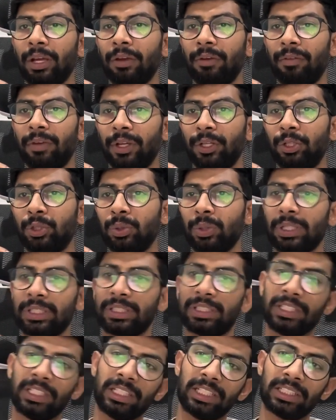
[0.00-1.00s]
when
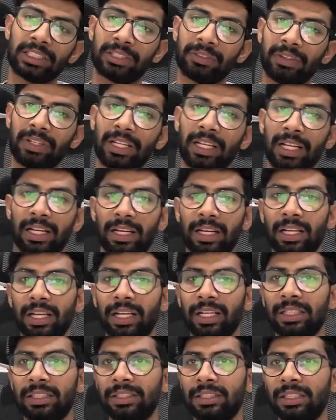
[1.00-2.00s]
USCIS will
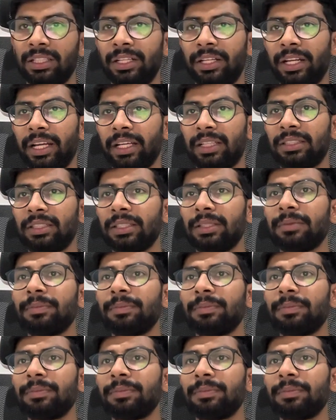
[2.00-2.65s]
analyze the text.